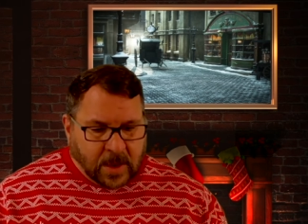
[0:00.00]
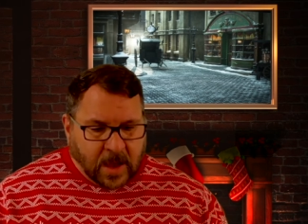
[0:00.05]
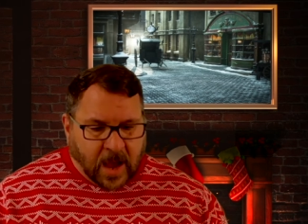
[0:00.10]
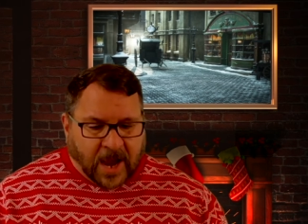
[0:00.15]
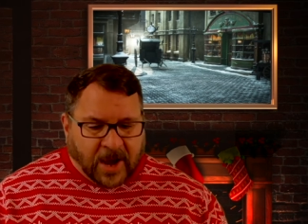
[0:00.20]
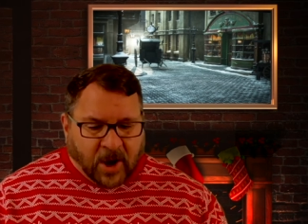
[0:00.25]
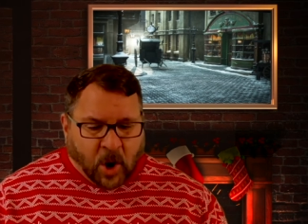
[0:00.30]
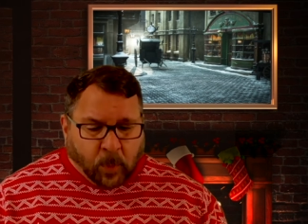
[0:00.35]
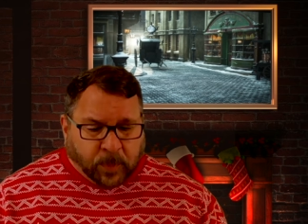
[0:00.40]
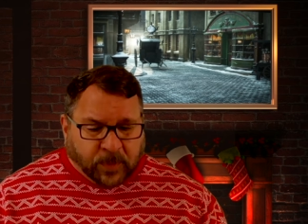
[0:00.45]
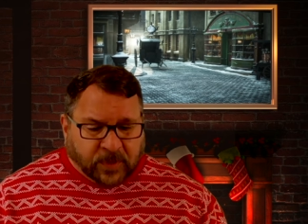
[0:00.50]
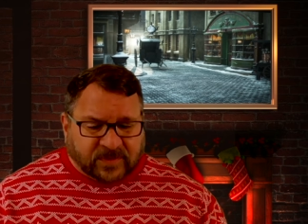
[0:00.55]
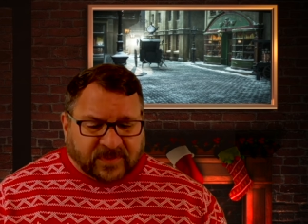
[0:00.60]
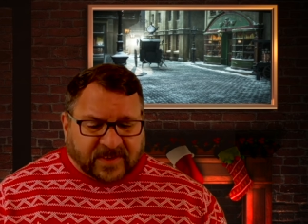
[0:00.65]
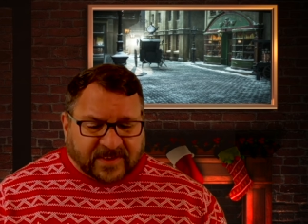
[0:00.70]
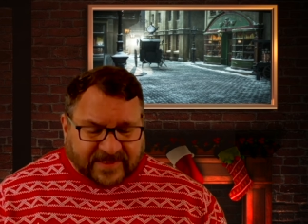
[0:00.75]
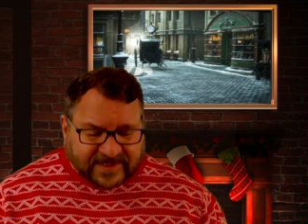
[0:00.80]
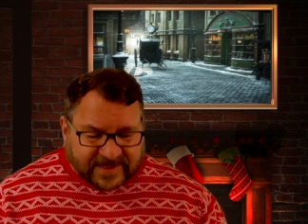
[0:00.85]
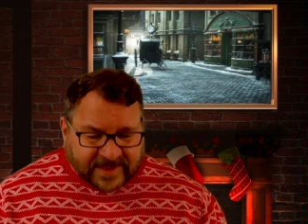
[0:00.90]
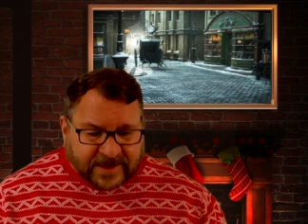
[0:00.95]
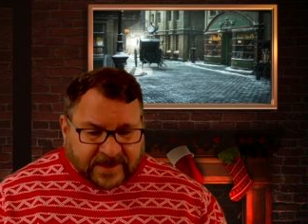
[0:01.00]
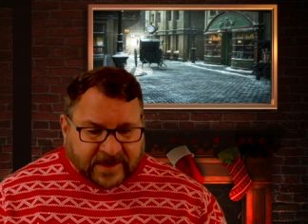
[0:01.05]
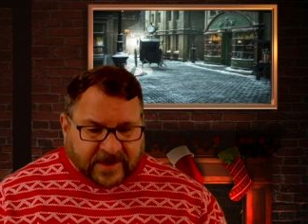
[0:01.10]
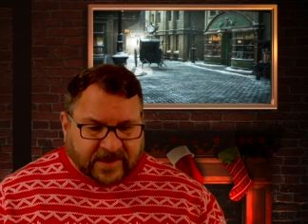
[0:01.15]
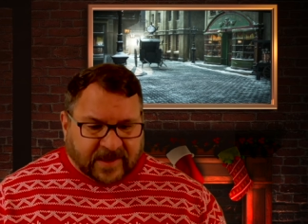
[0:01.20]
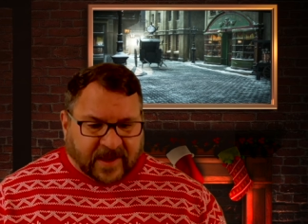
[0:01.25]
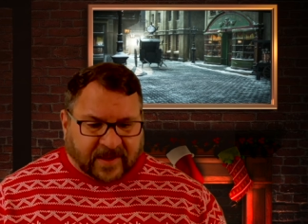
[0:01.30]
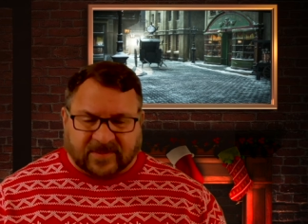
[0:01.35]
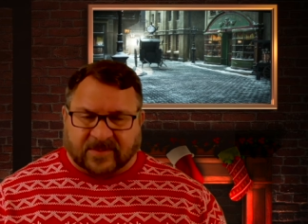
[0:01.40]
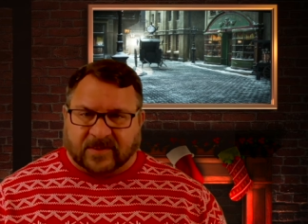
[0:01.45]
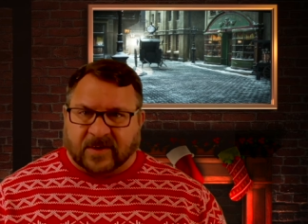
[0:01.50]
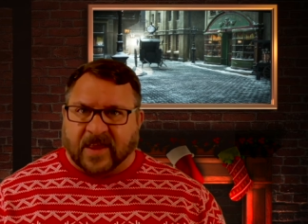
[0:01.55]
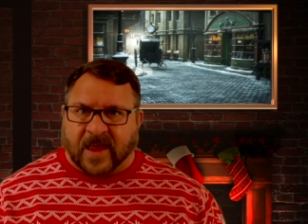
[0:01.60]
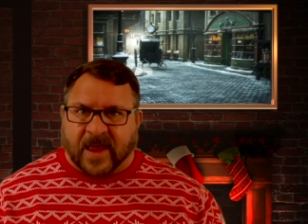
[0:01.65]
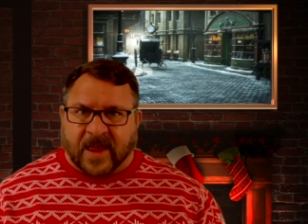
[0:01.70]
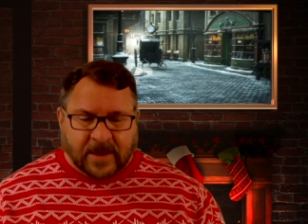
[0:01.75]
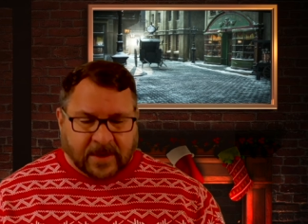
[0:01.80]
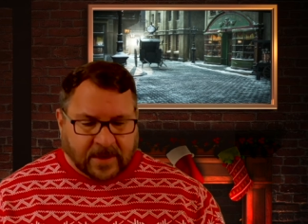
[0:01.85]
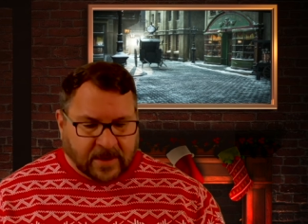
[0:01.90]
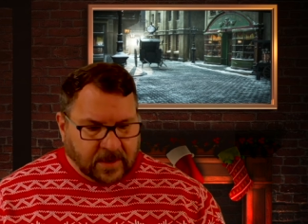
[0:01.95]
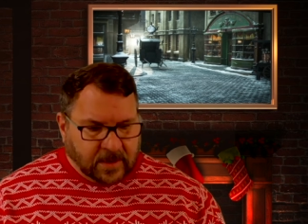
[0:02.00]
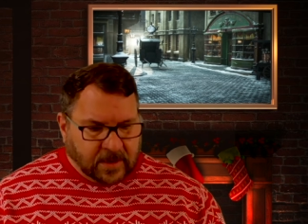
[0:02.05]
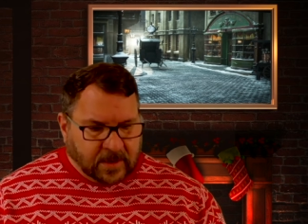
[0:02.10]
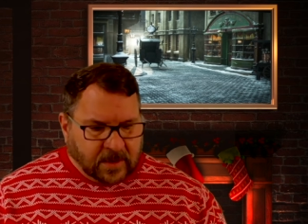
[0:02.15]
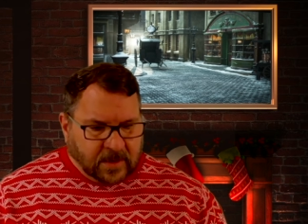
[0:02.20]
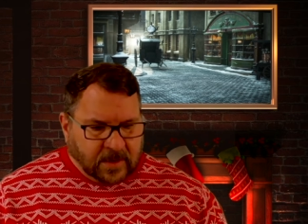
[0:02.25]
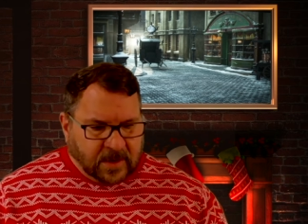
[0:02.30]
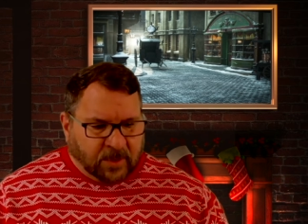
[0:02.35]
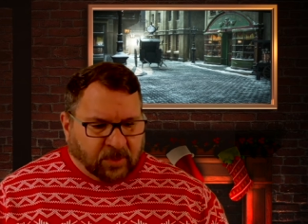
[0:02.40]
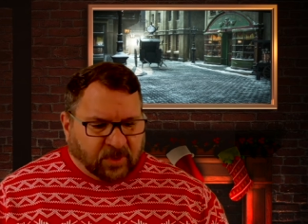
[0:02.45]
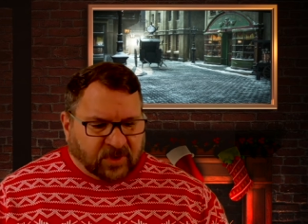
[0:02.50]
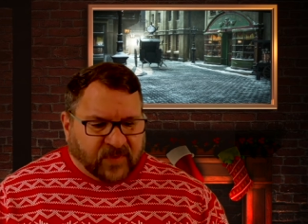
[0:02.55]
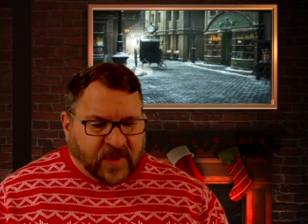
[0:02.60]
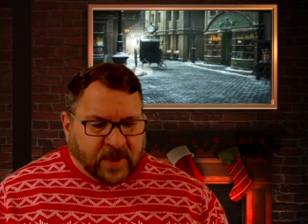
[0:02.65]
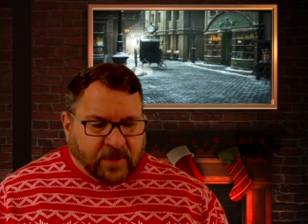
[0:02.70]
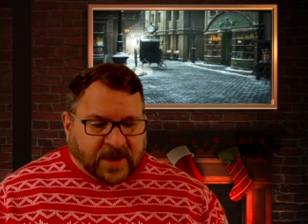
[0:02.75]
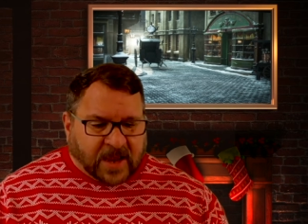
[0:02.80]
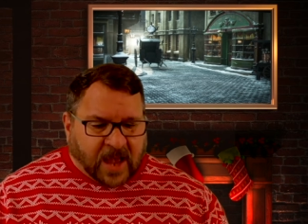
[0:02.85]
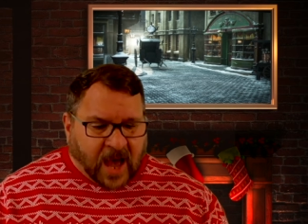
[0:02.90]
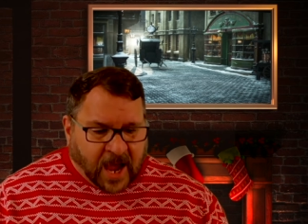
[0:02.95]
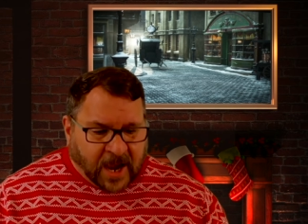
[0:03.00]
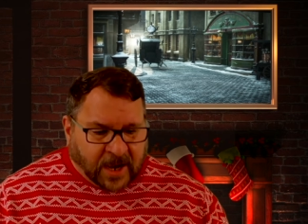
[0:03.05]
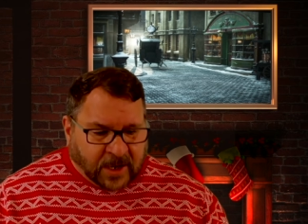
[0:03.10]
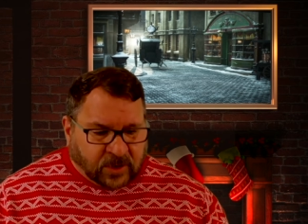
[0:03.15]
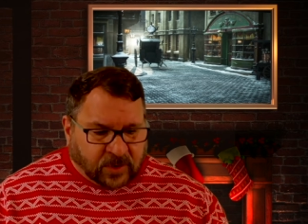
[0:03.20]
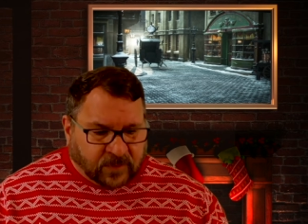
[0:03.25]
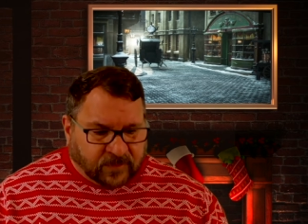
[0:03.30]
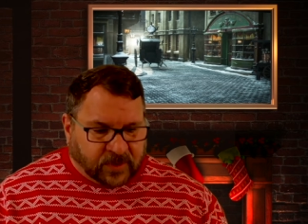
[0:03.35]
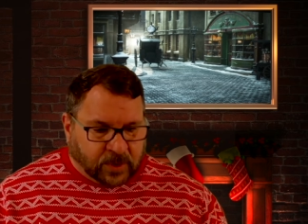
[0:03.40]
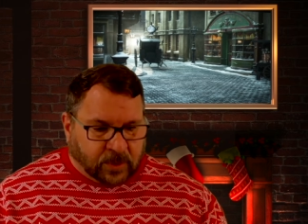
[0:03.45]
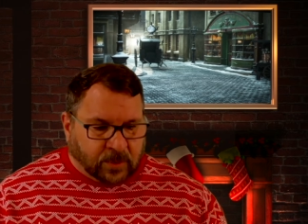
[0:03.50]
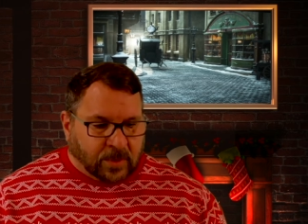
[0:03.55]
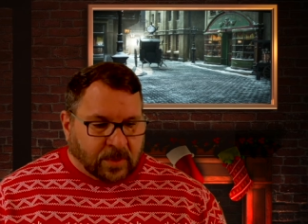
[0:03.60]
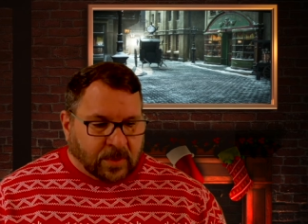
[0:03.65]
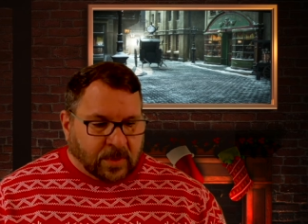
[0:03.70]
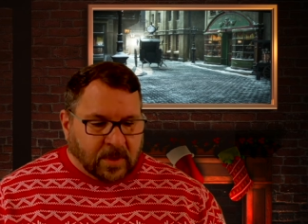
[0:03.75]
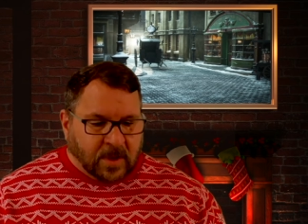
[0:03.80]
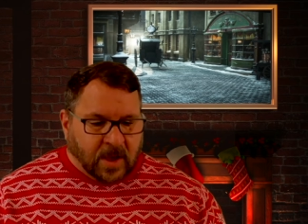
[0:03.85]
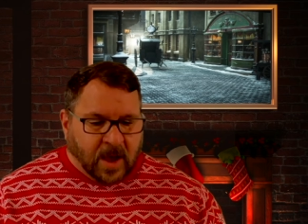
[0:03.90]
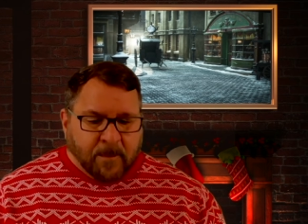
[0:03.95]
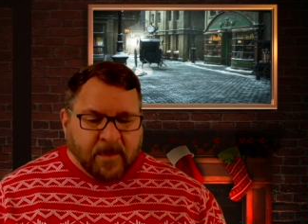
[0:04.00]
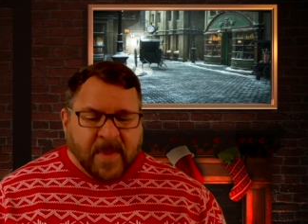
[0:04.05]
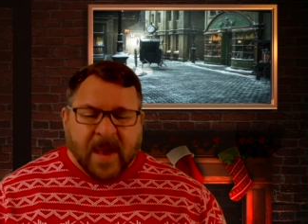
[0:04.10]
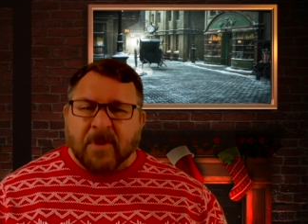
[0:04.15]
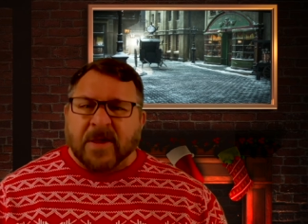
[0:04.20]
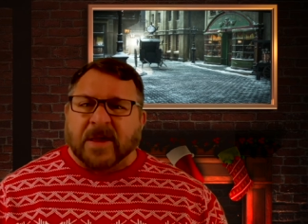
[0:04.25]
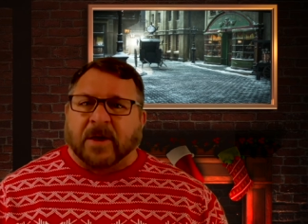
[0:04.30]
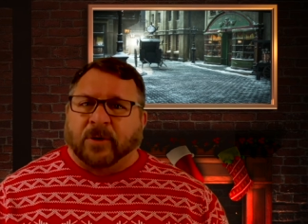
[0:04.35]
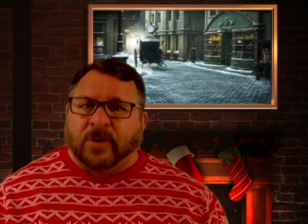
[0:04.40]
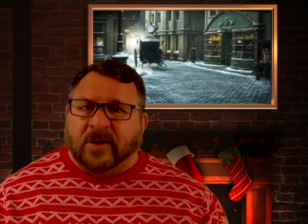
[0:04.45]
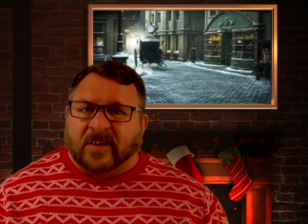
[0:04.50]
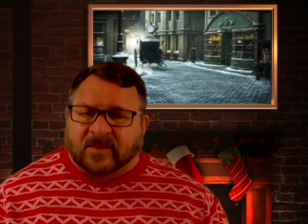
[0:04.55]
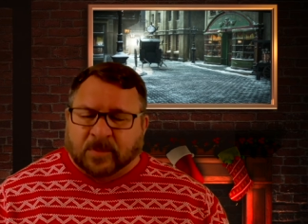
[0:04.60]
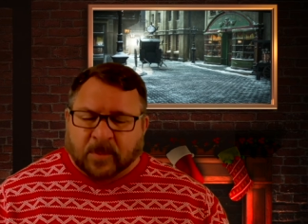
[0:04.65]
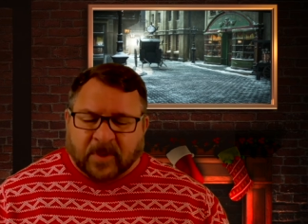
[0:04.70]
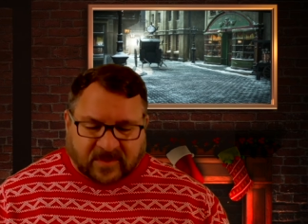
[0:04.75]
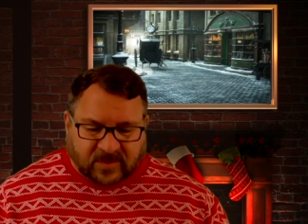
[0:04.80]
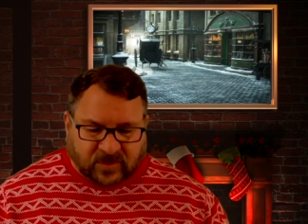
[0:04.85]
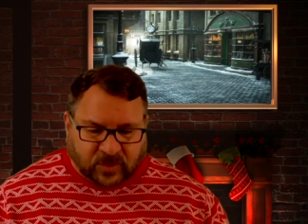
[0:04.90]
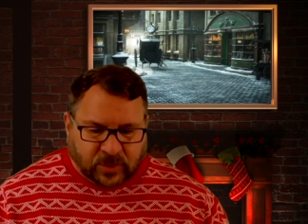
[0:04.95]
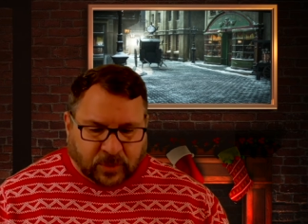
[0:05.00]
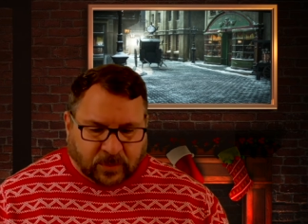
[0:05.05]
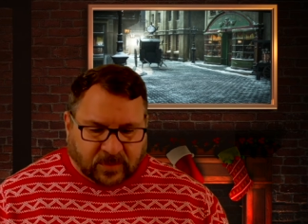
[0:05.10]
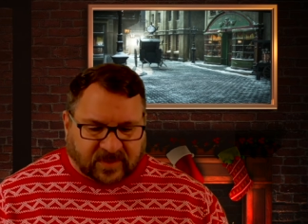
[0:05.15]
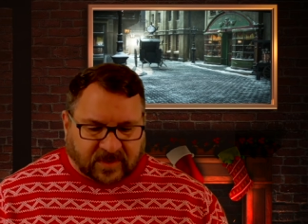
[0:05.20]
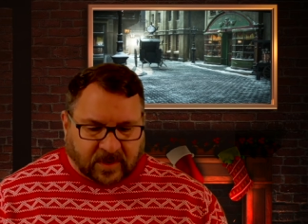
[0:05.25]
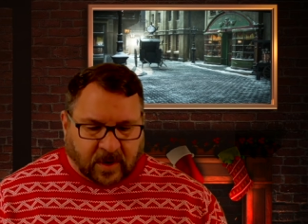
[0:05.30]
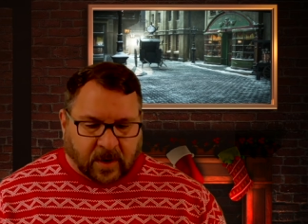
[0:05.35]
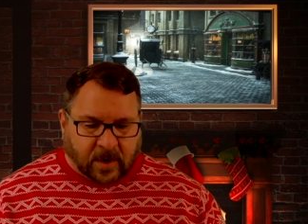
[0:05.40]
I hope you succeeded yesterday. It was very kind of you. A Merry Christmas to you, sir."